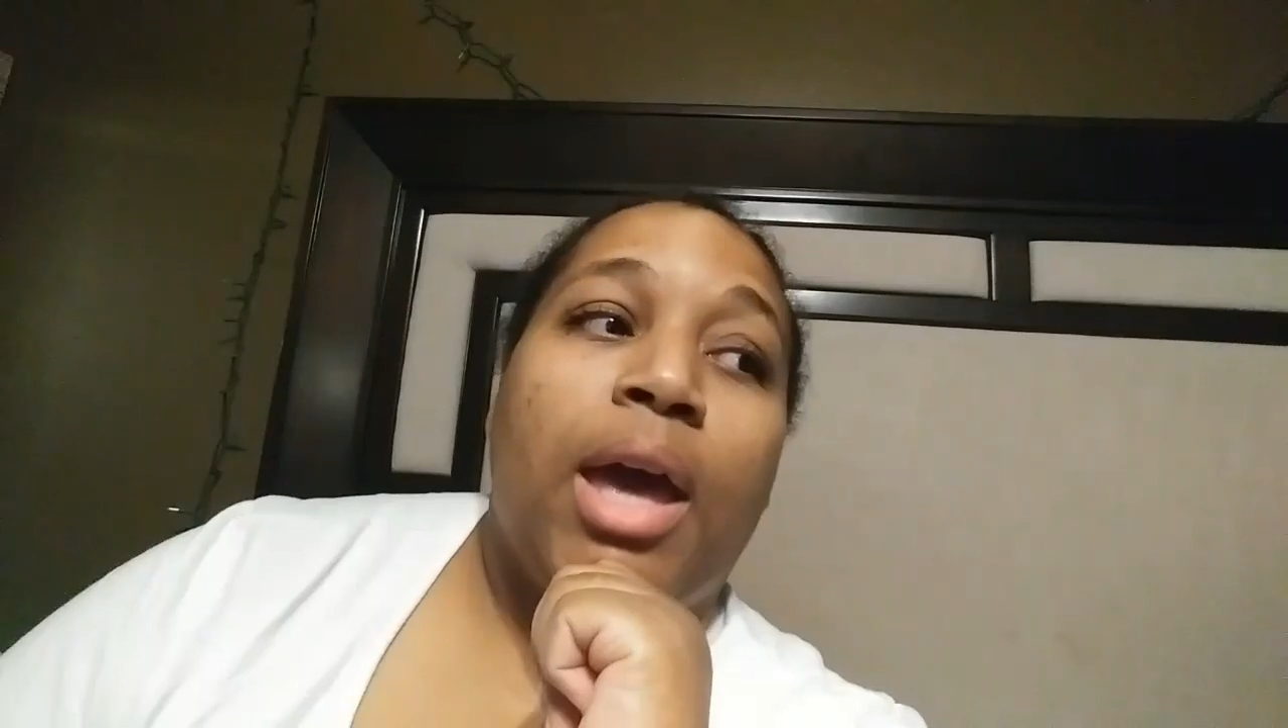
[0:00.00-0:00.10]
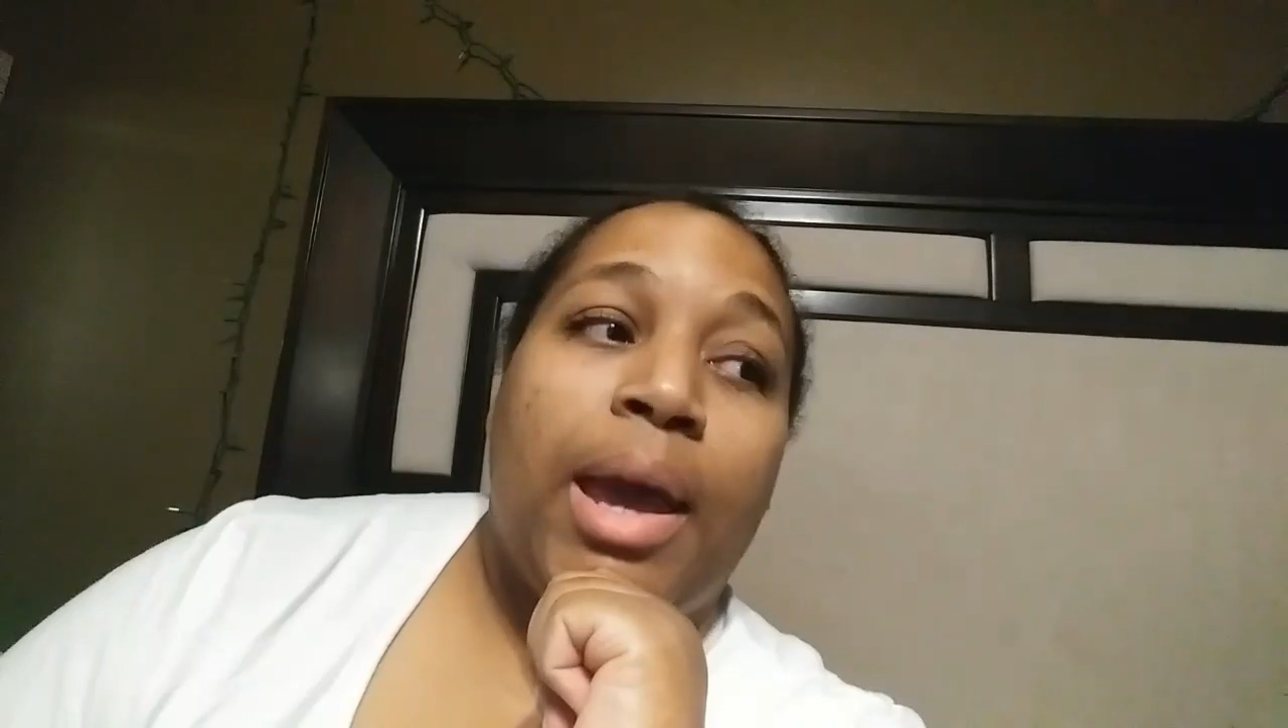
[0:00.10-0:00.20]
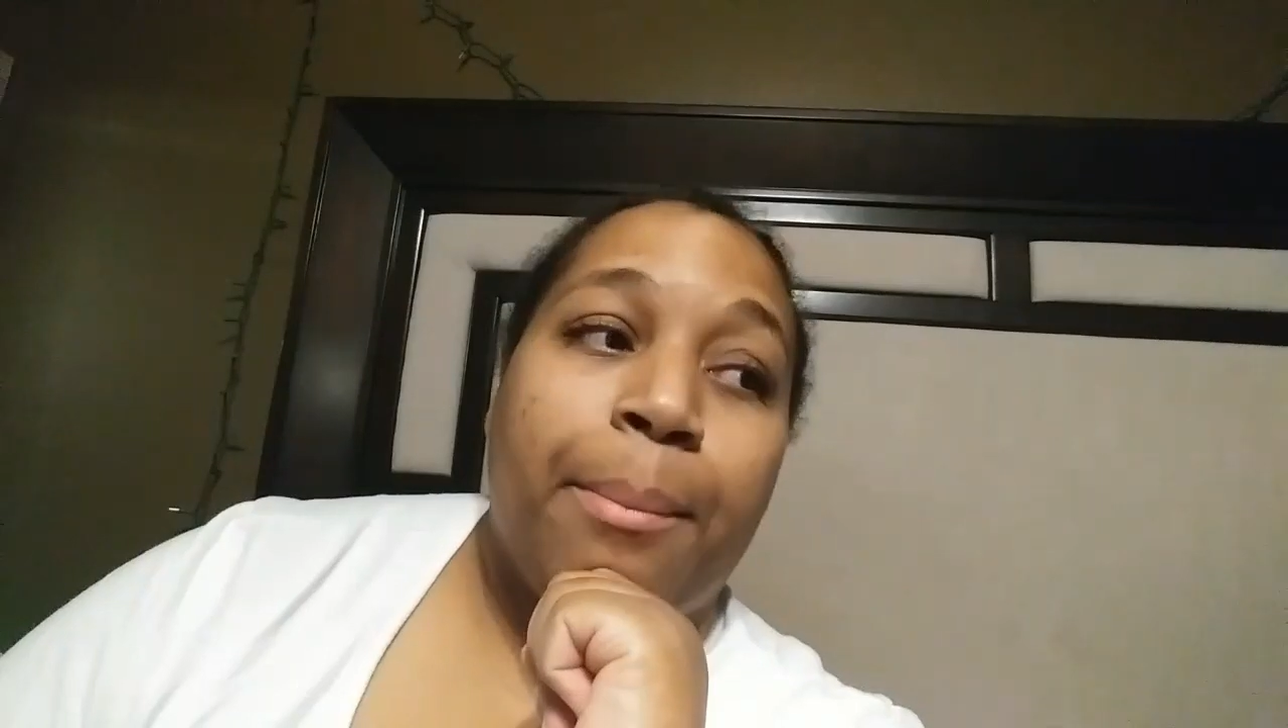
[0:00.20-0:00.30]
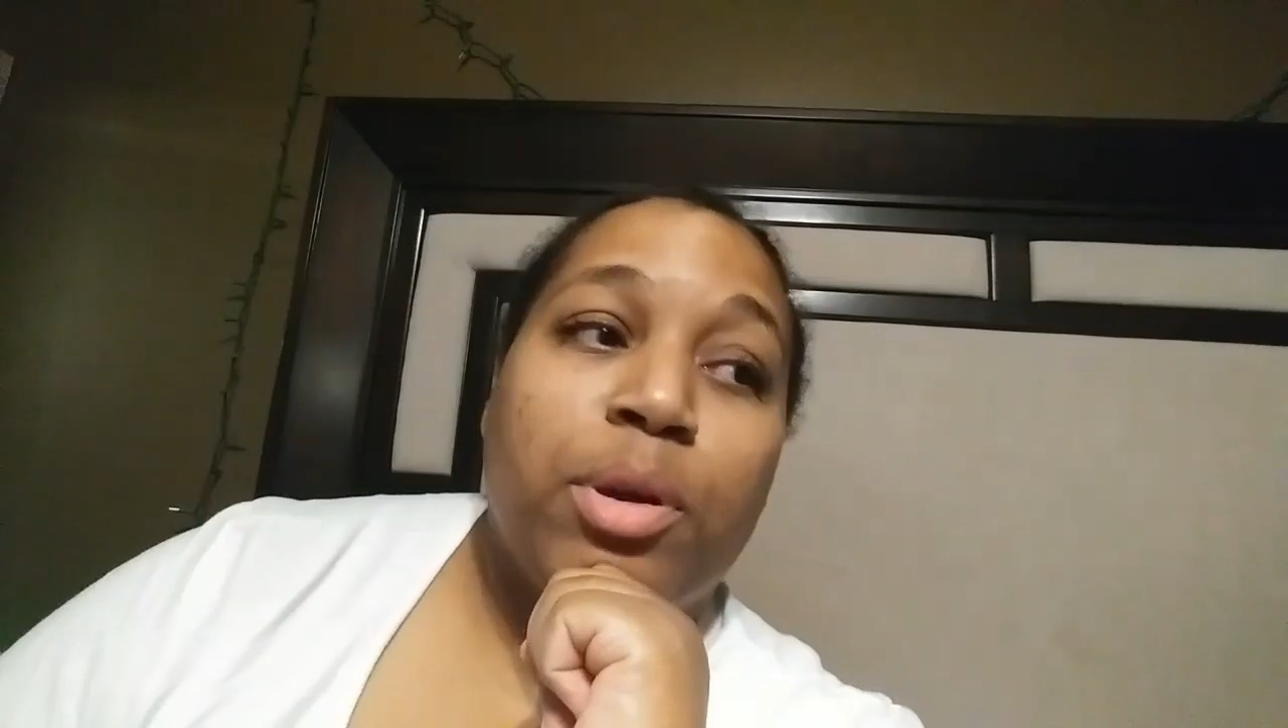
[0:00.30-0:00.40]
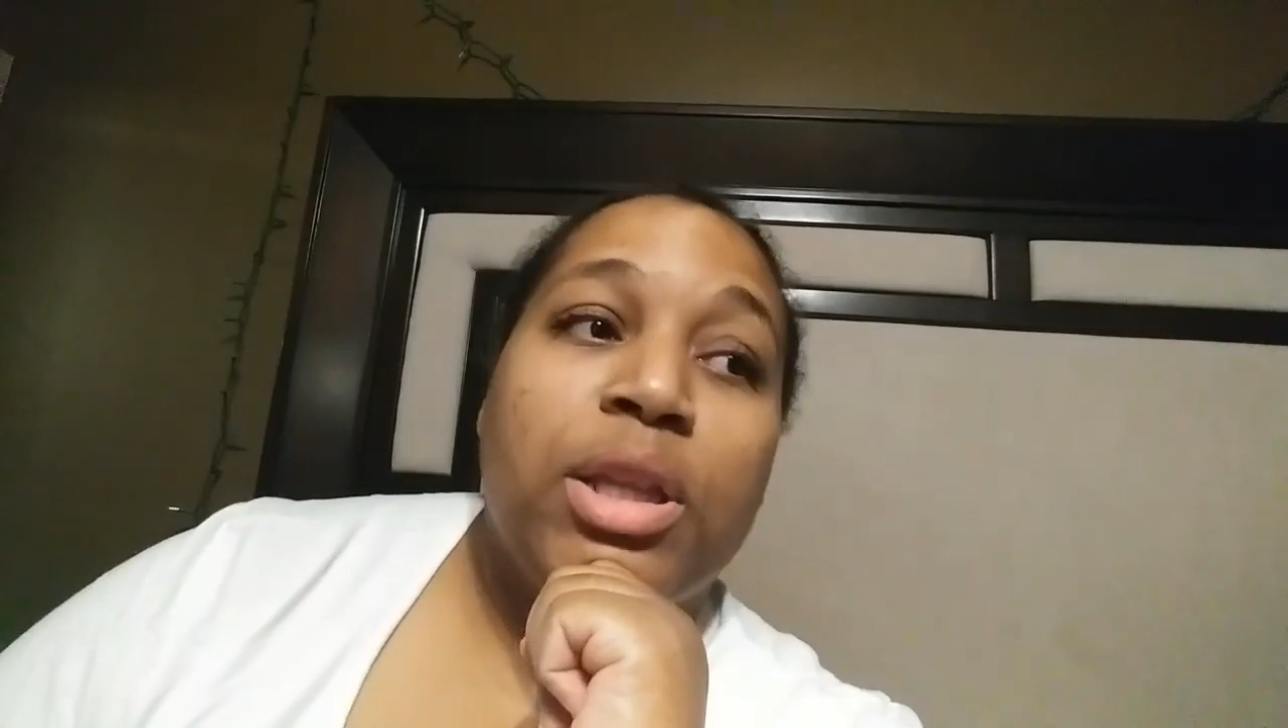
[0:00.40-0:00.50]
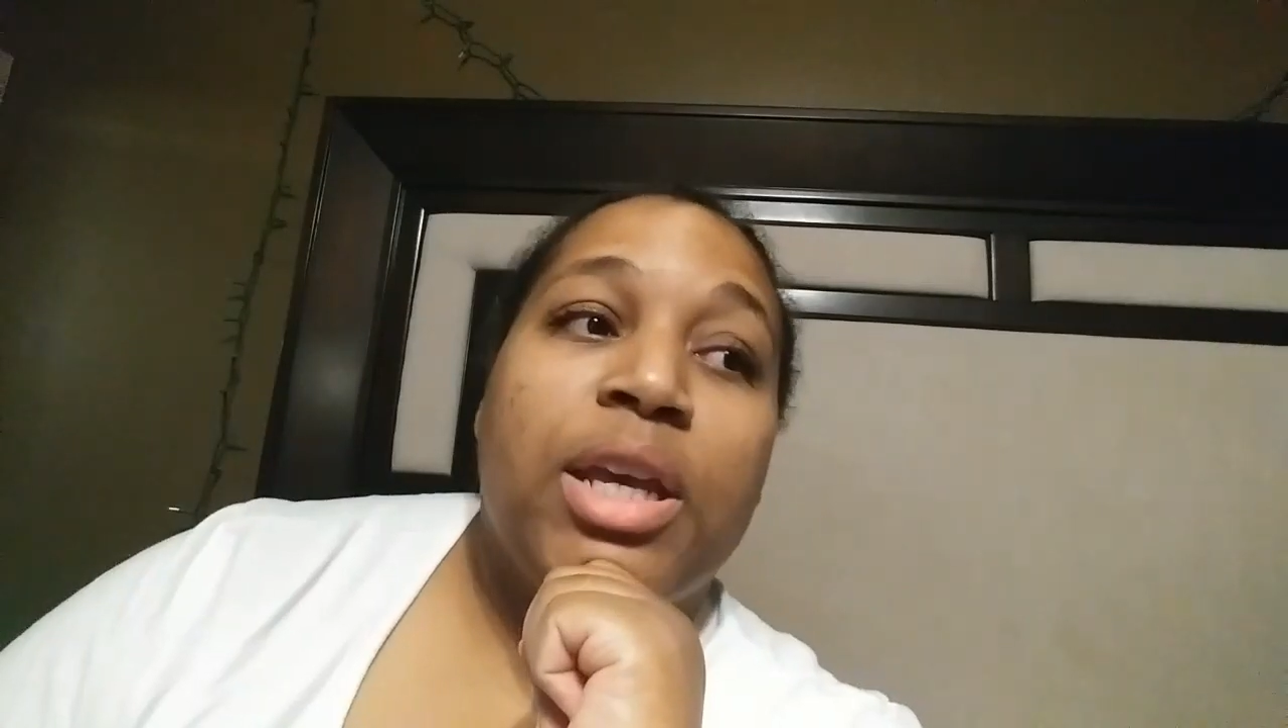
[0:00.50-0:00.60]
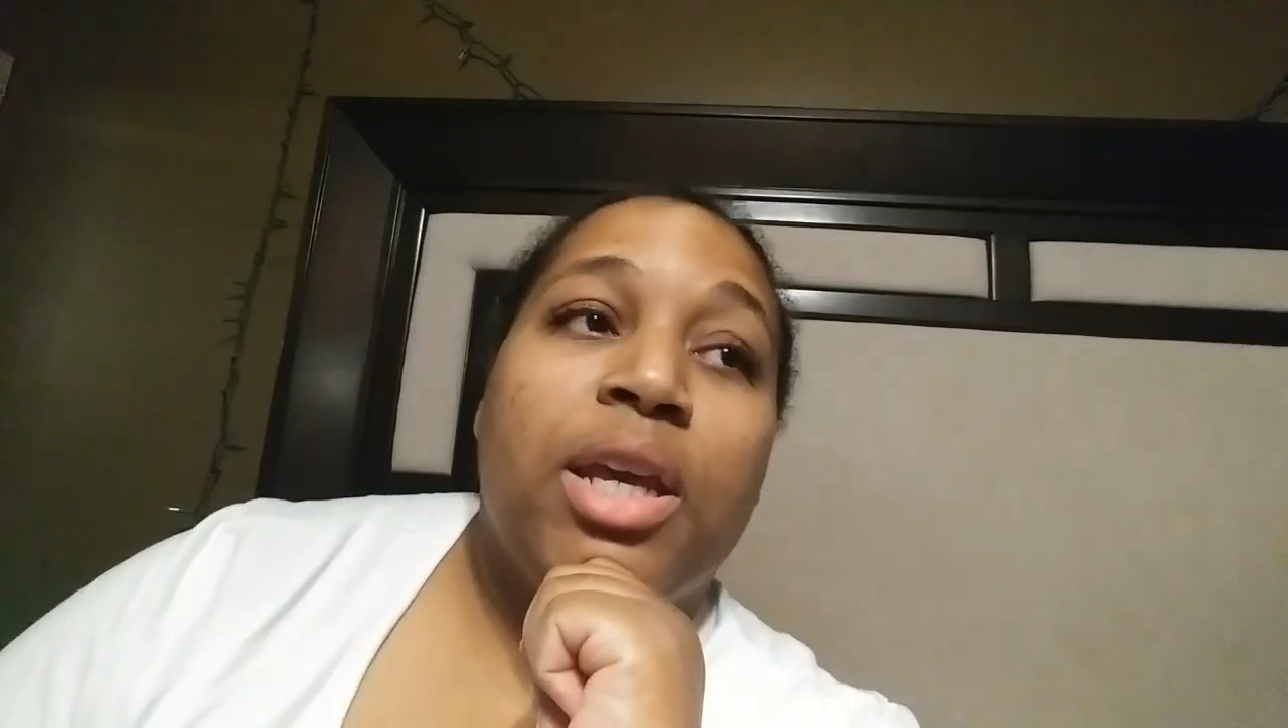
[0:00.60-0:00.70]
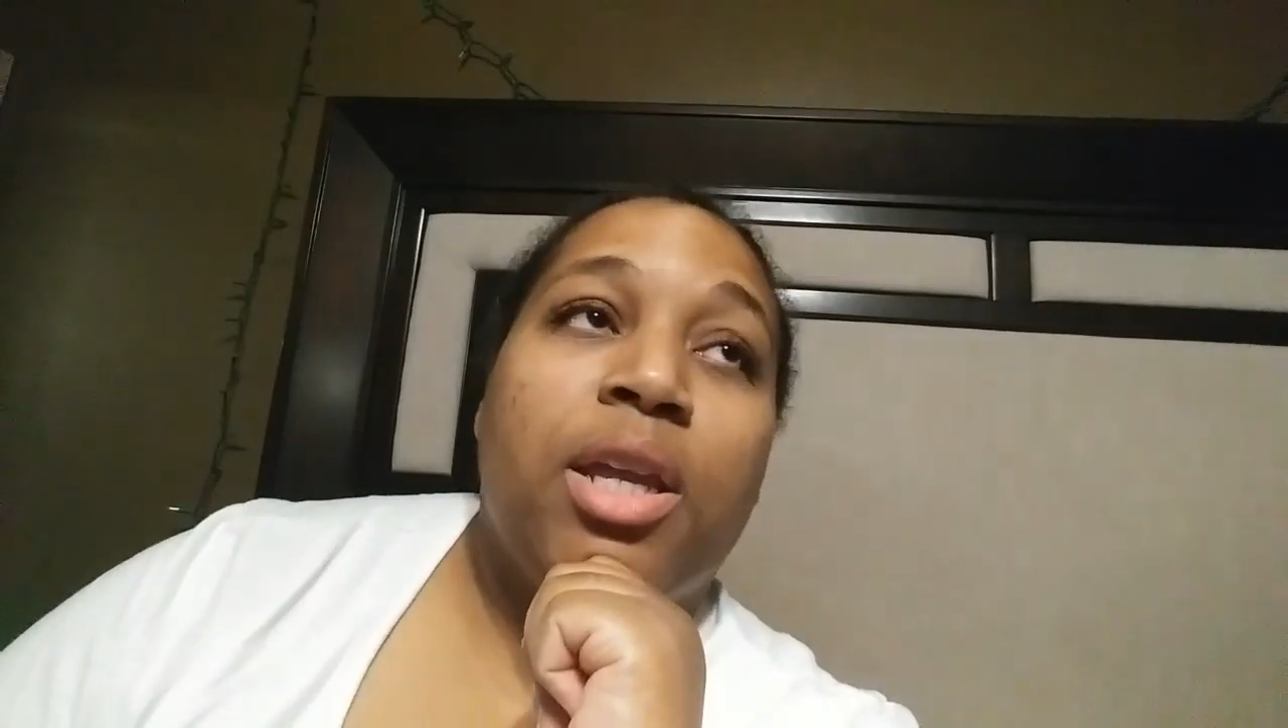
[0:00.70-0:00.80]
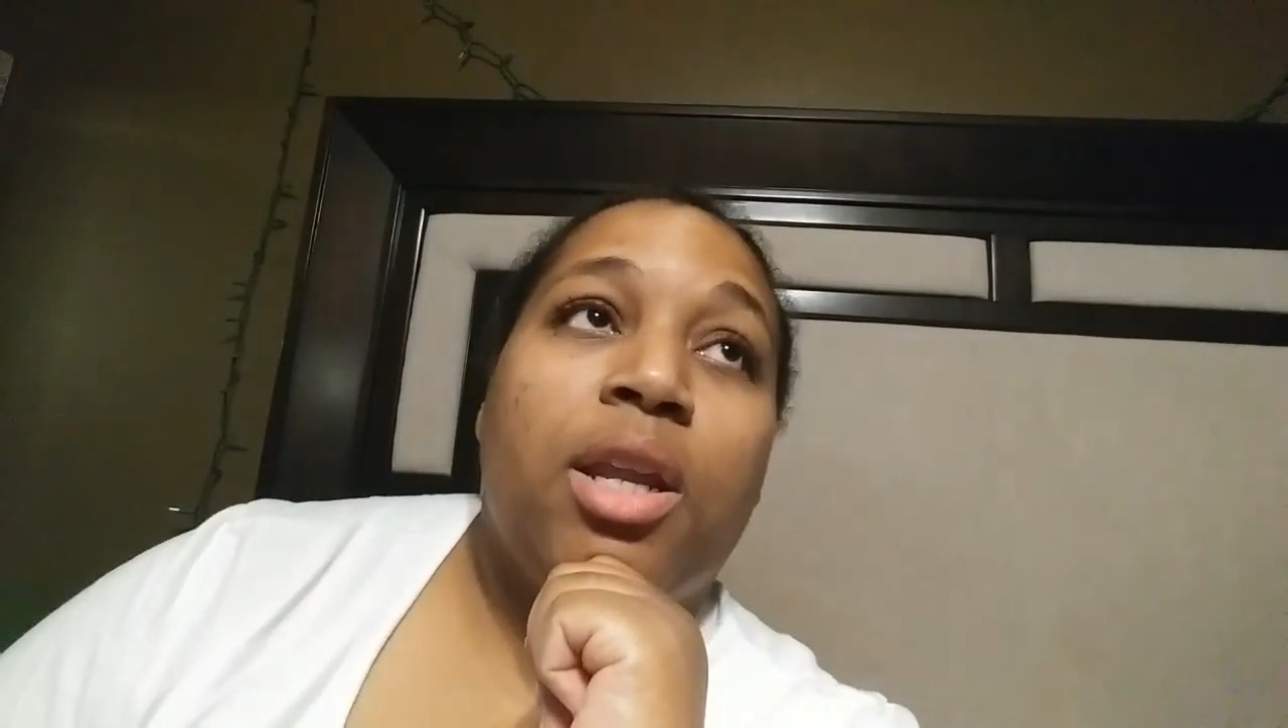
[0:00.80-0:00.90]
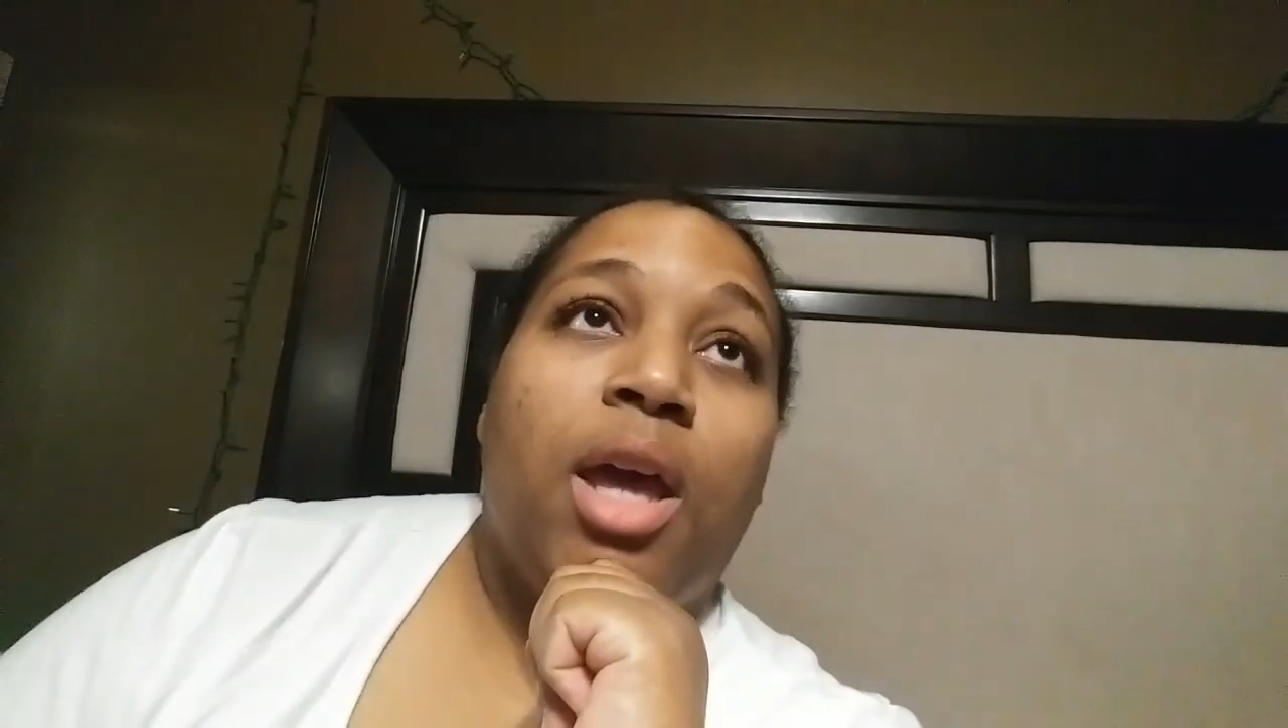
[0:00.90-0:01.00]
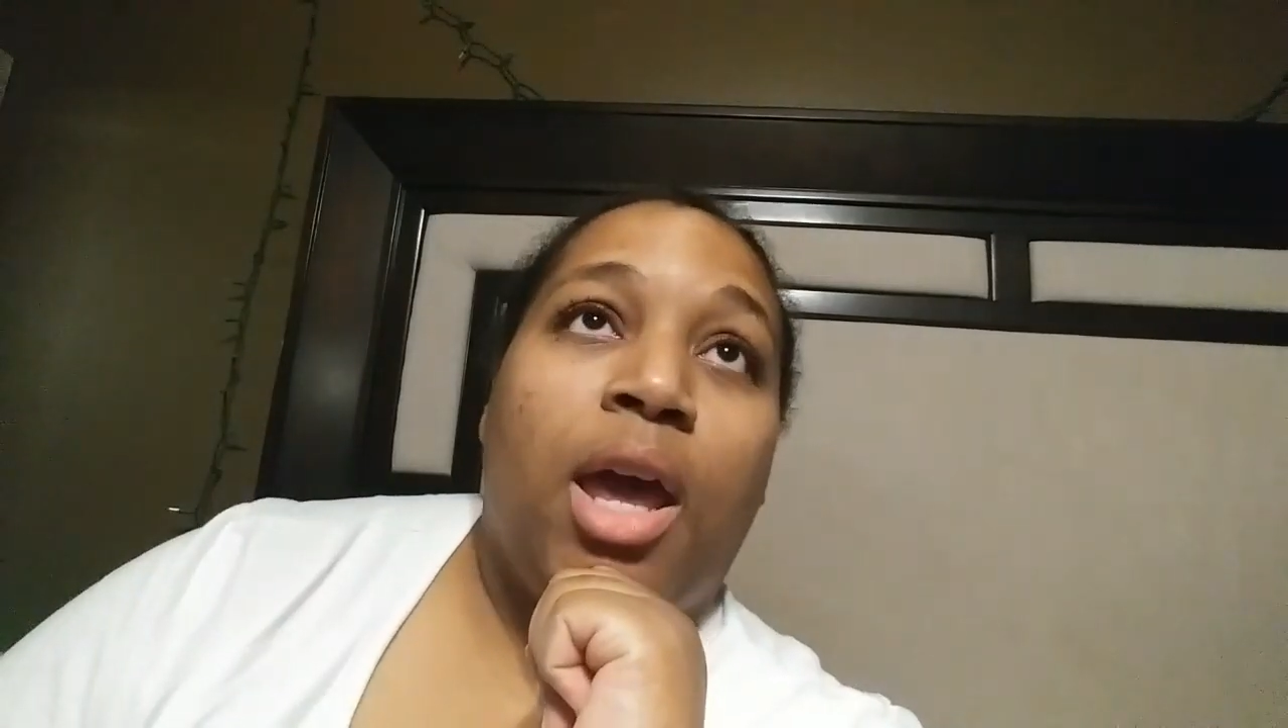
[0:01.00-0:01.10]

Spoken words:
Amberlynn